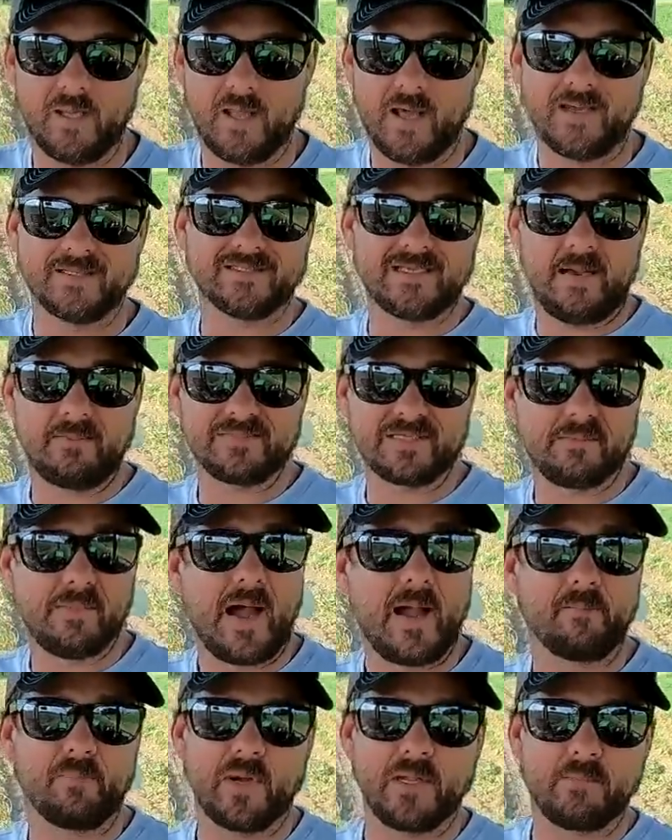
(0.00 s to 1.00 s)
A lot of times I
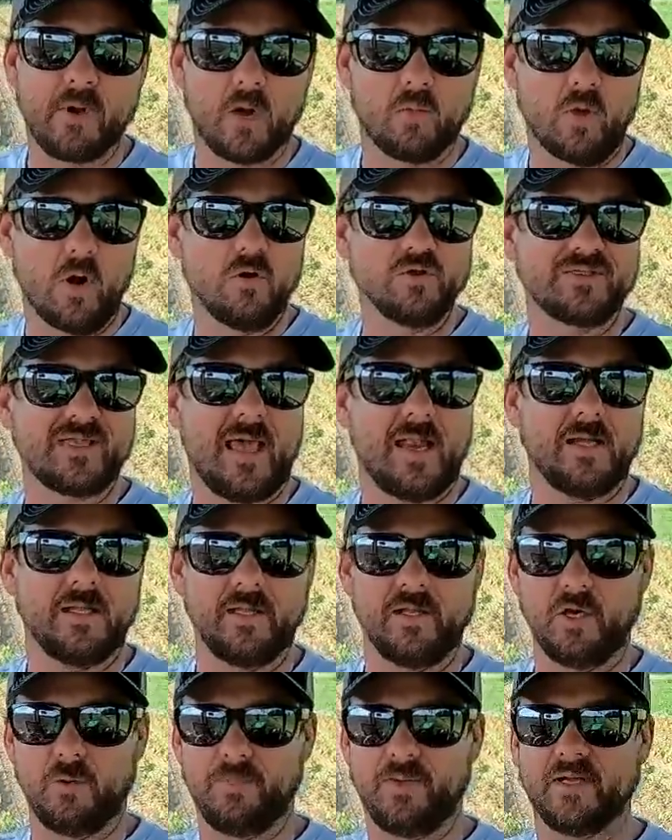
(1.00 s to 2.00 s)
might bring my rows out a
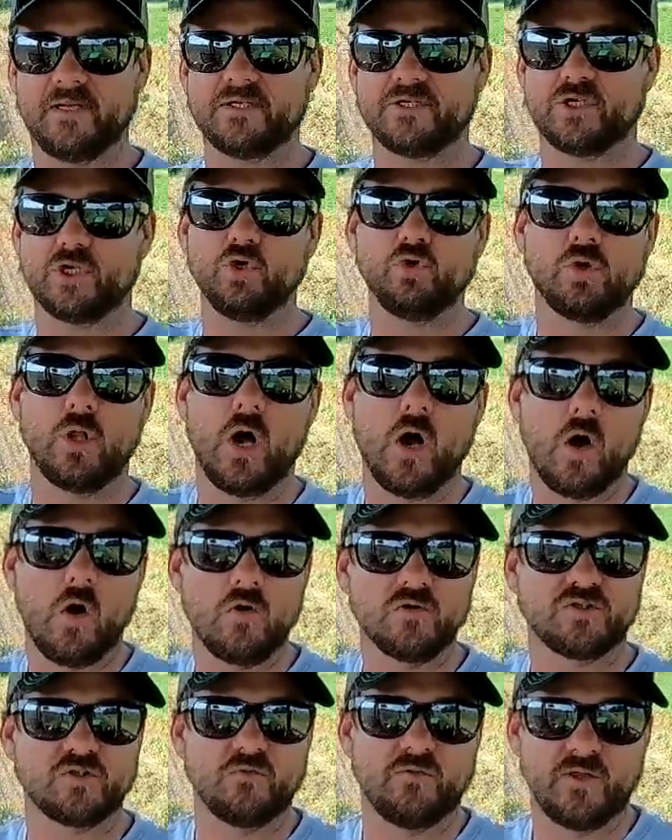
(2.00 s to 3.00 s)
little bit too
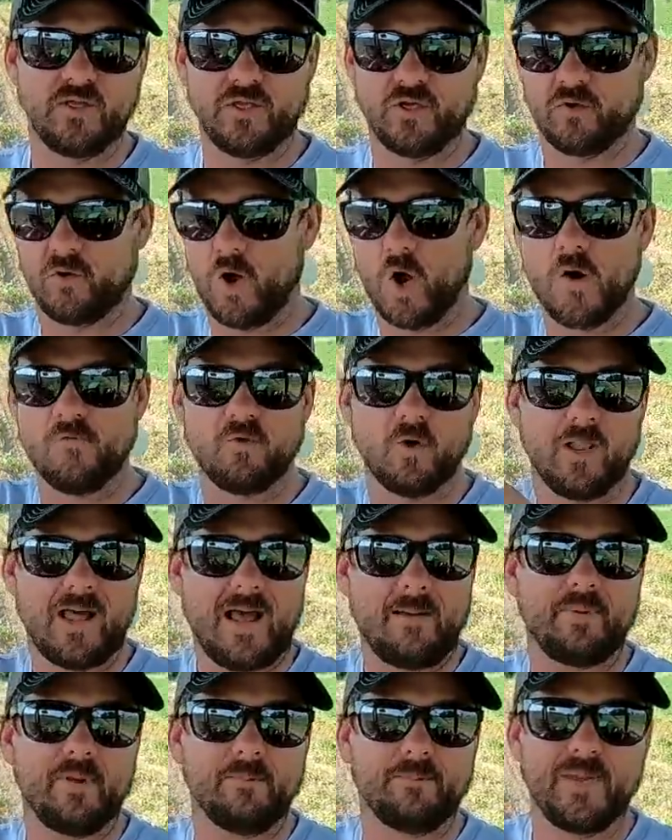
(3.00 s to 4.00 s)
long, so then you're
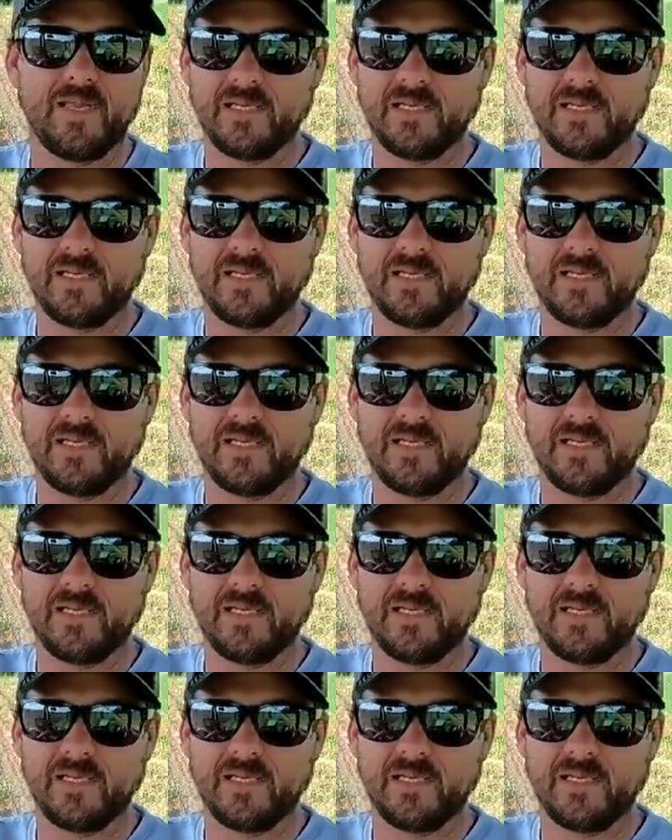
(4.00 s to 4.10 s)
overlapping